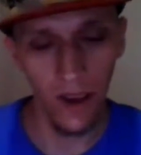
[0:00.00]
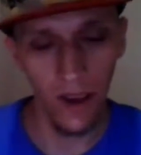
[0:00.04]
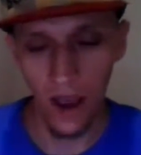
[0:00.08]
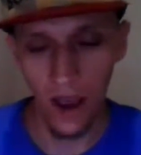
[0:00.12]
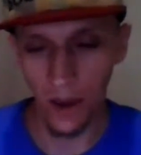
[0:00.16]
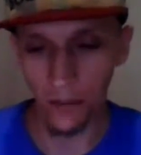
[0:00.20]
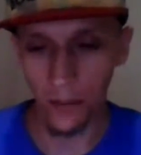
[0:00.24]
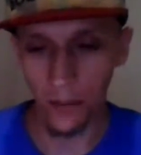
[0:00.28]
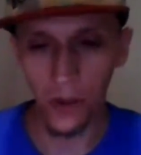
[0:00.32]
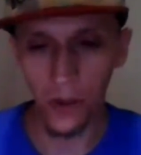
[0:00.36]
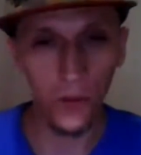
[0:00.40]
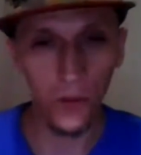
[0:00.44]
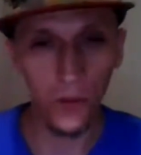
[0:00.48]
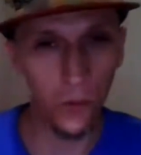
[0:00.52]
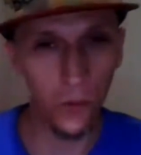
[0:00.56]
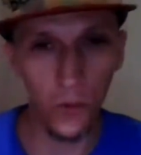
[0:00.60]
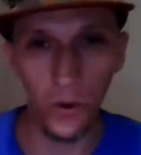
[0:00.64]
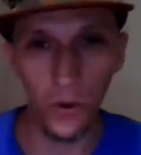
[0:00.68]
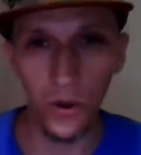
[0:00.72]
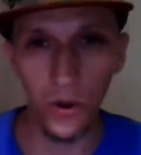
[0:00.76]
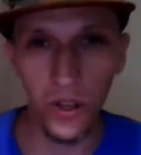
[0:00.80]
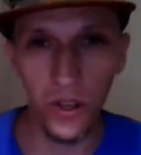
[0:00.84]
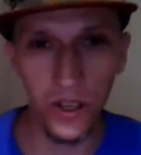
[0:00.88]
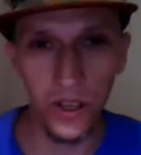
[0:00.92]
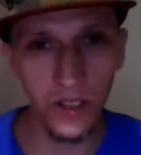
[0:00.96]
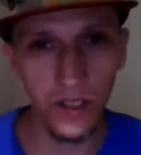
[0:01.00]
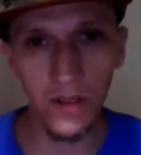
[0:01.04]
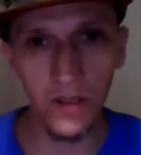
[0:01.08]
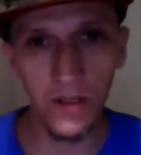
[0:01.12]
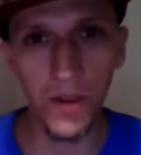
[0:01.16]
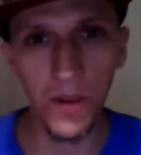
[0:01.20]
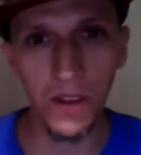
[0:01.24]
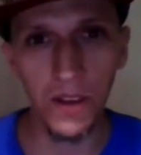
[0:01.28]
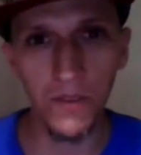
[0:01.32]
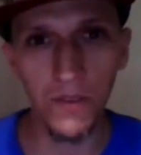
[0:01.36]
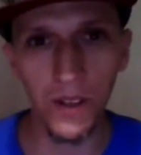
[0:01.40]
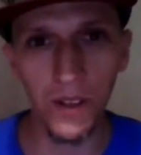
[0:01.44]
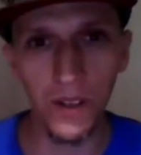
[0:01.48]
I put warnings in
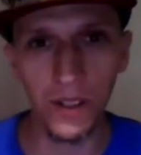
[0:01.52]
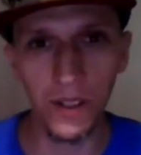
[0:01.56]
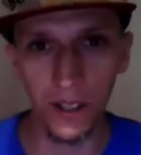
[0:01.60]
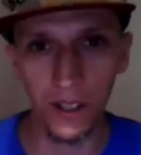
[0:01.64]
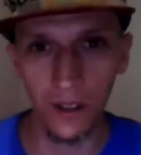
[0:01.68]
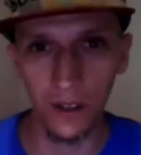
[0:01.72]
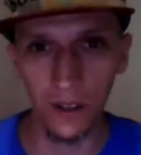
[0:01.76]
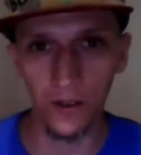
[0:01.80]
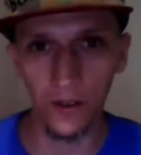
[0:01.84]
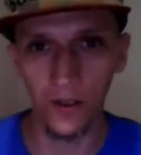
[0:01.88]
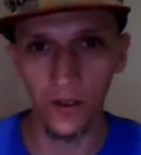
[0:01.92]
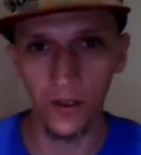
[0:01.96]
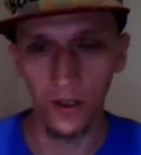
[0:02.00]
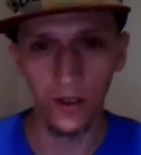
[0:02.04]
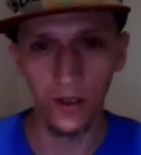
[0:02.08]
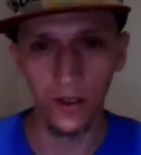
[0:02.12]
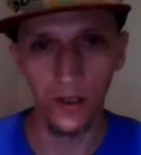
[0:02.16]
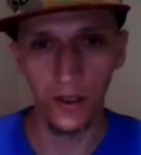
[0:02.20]
my video.